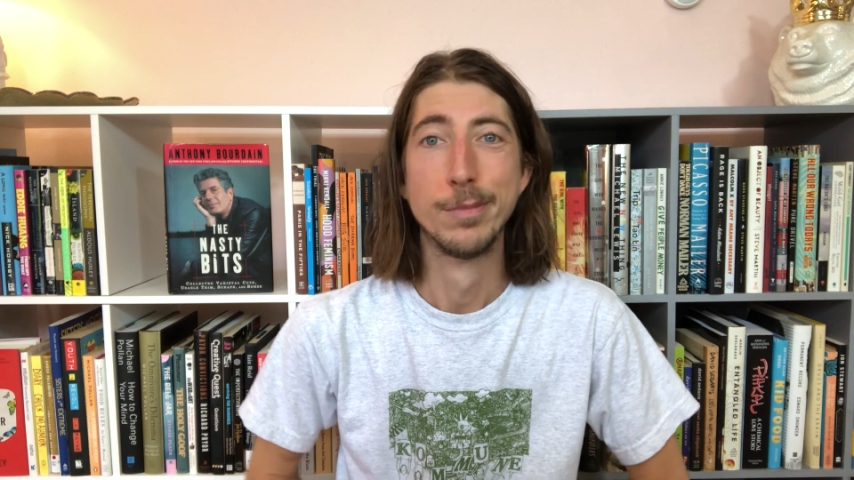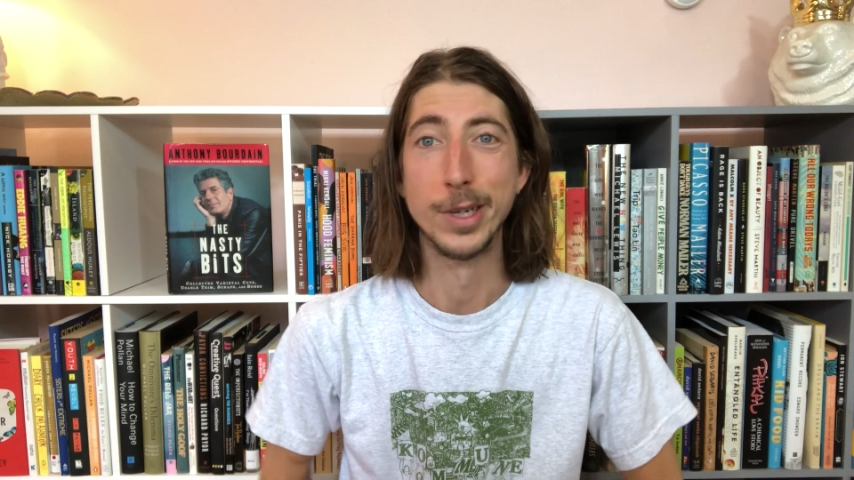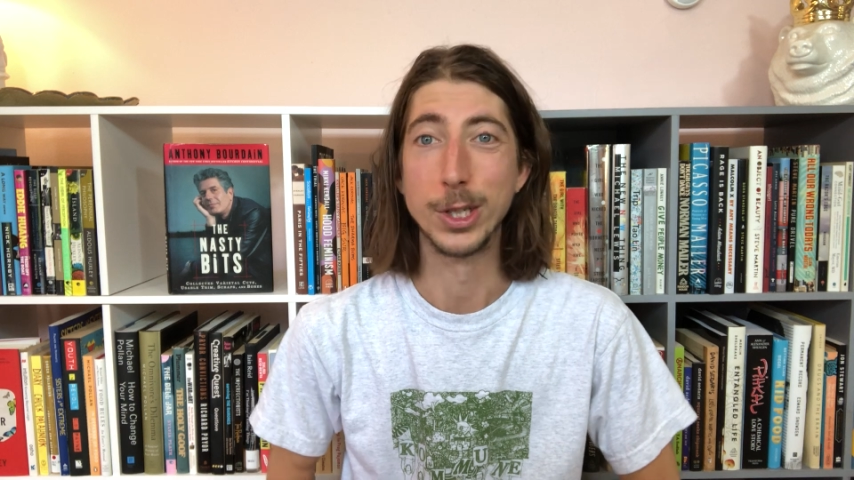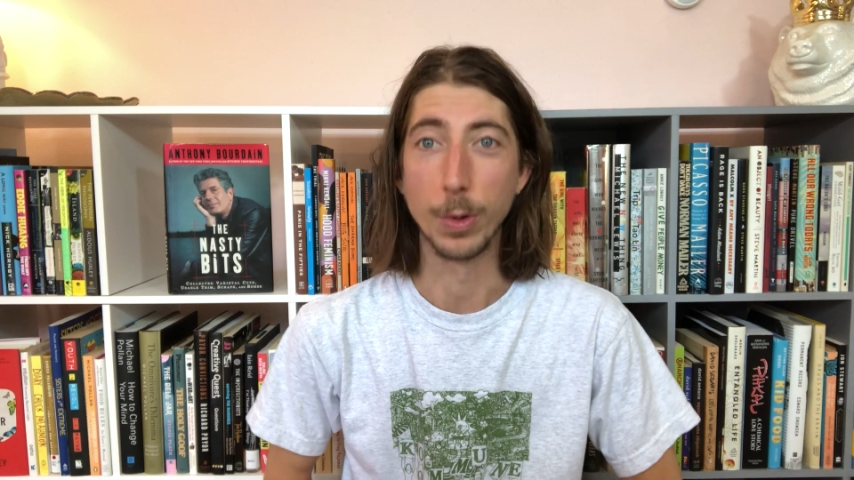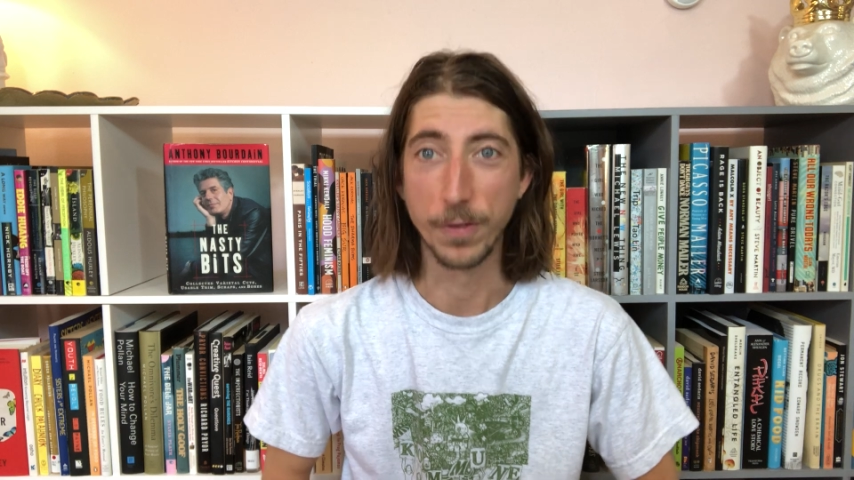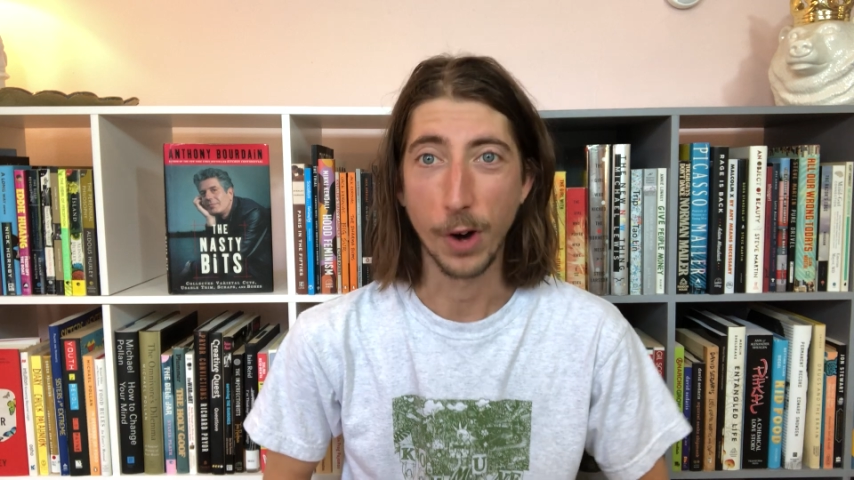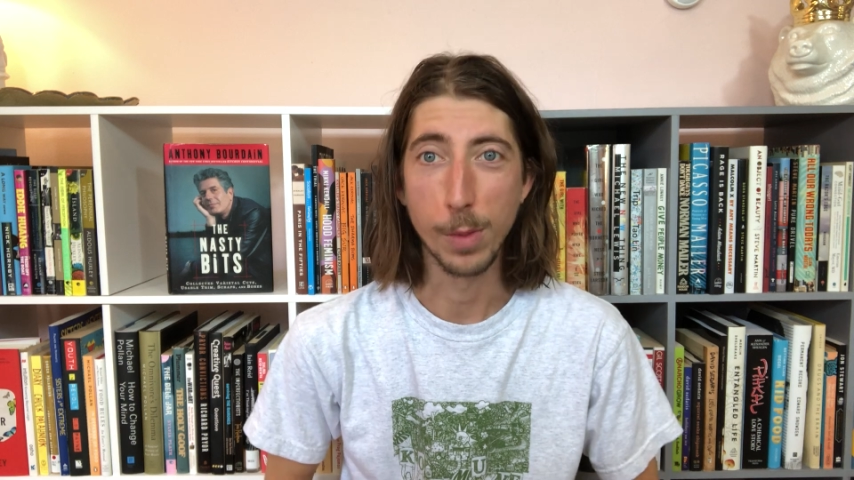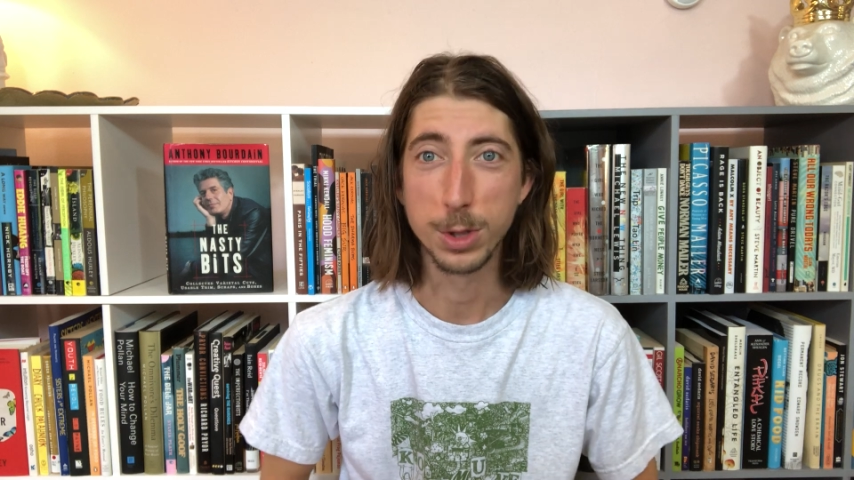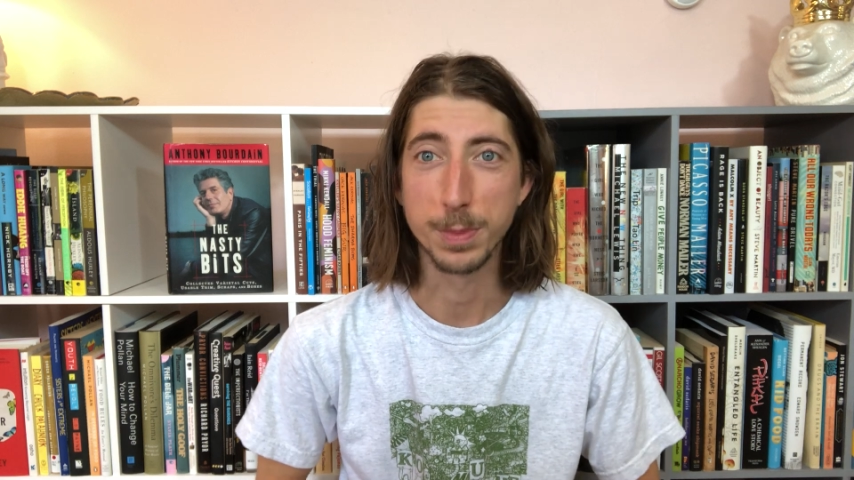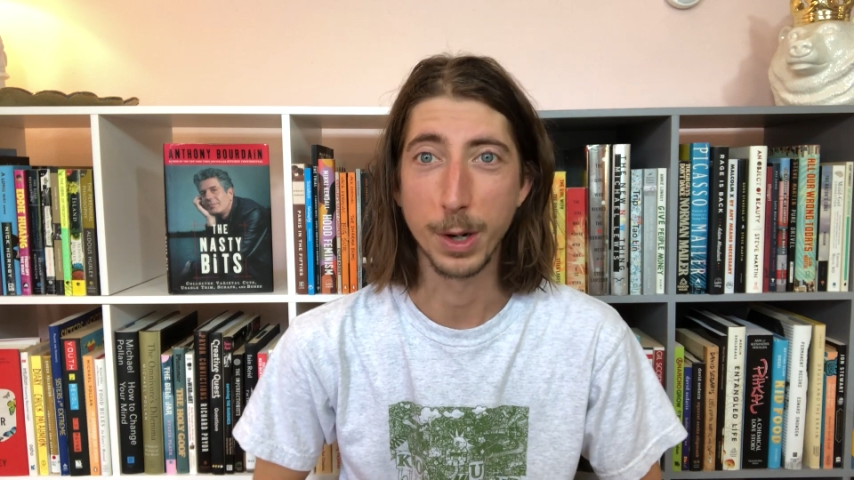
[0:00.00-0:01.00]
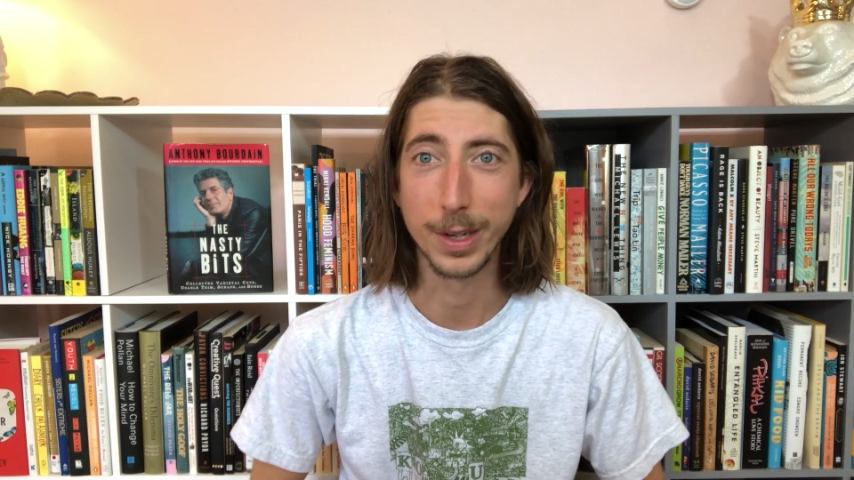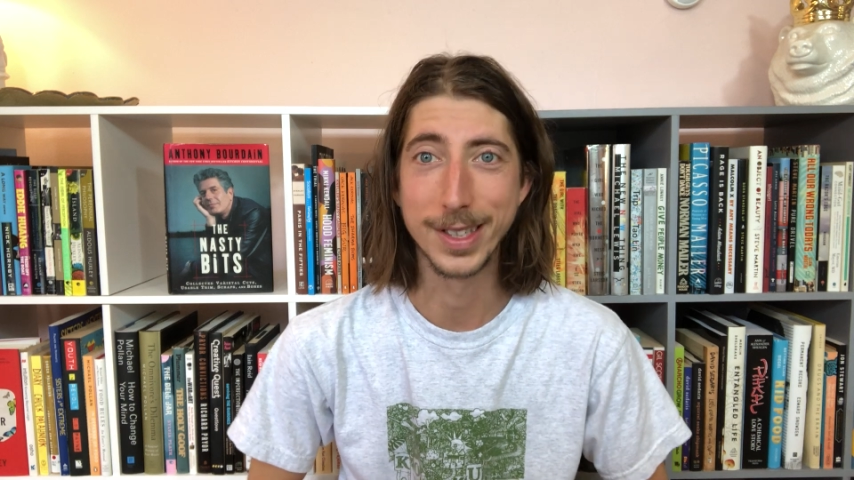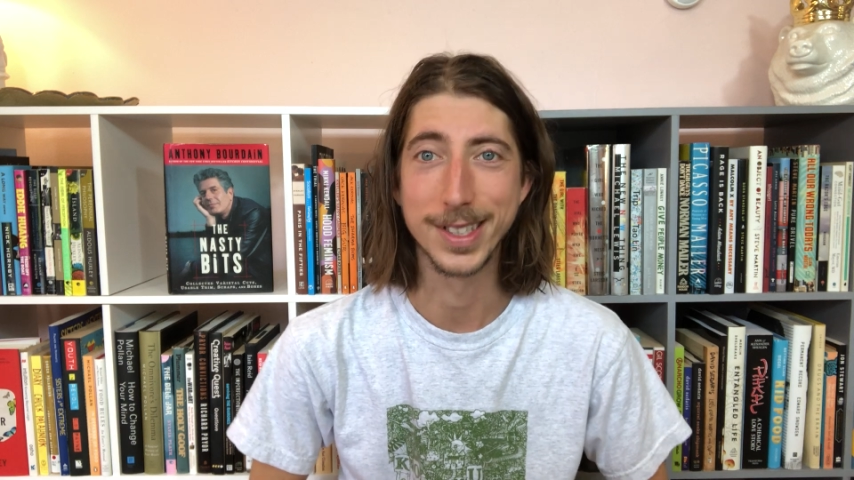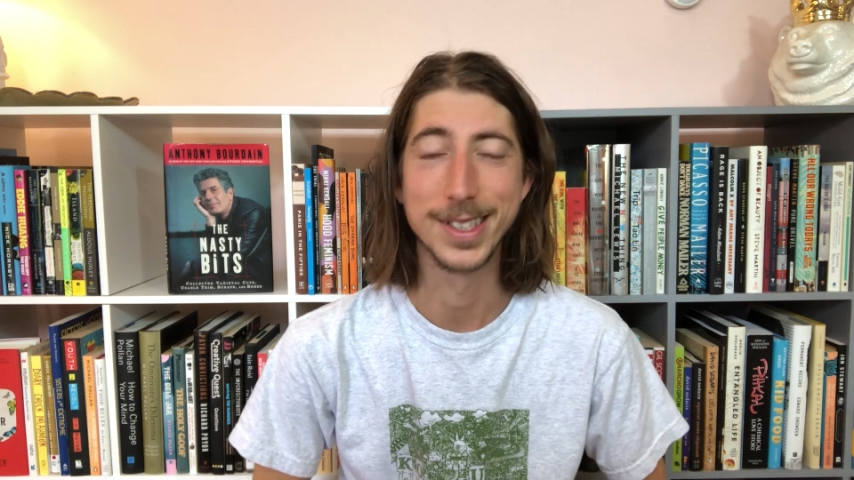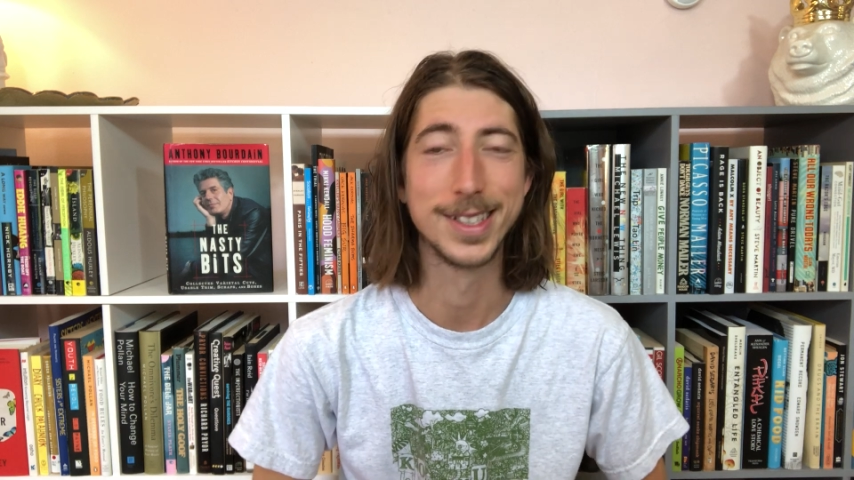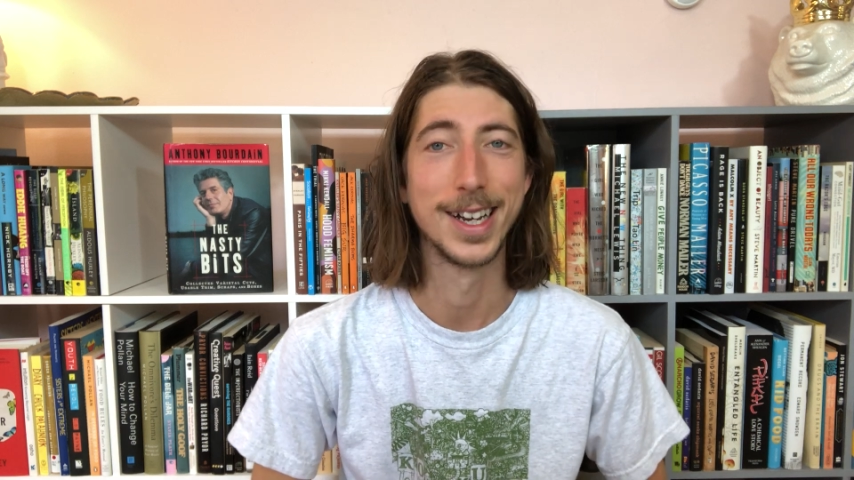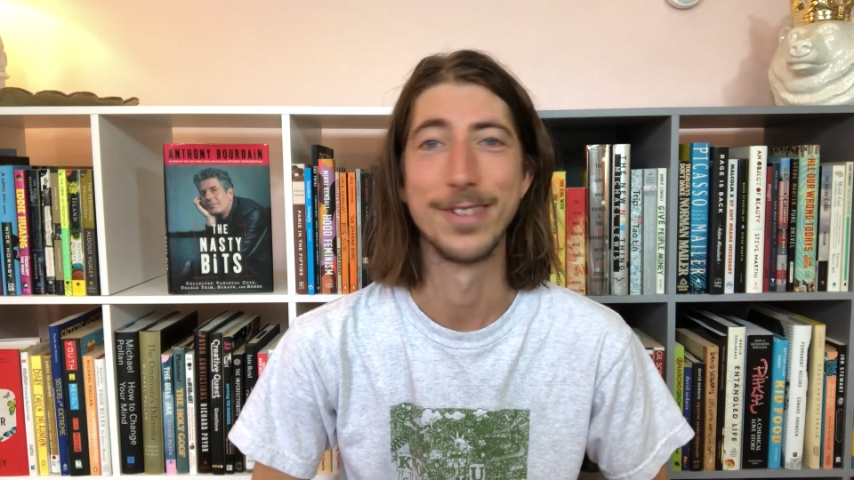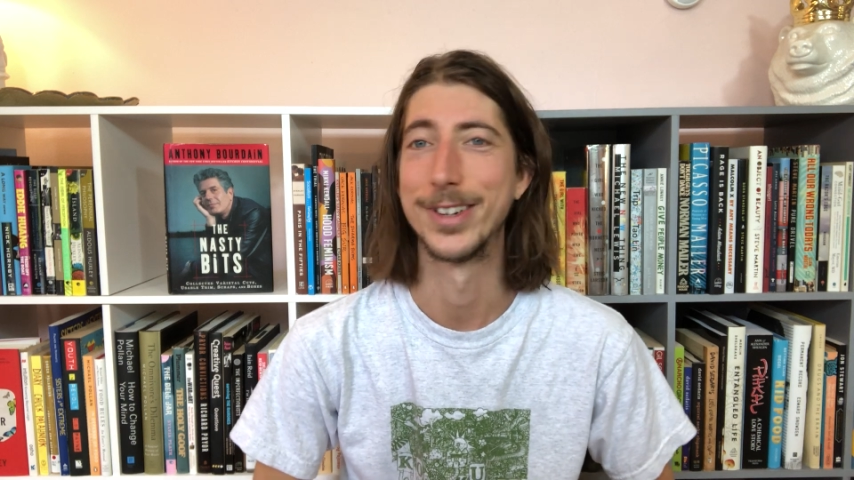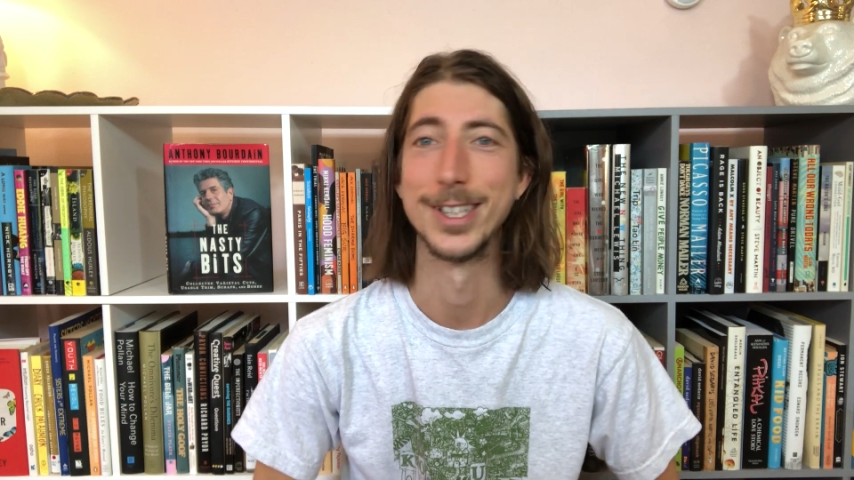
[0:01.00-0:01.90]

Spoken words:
been doing farmers markets and stuff,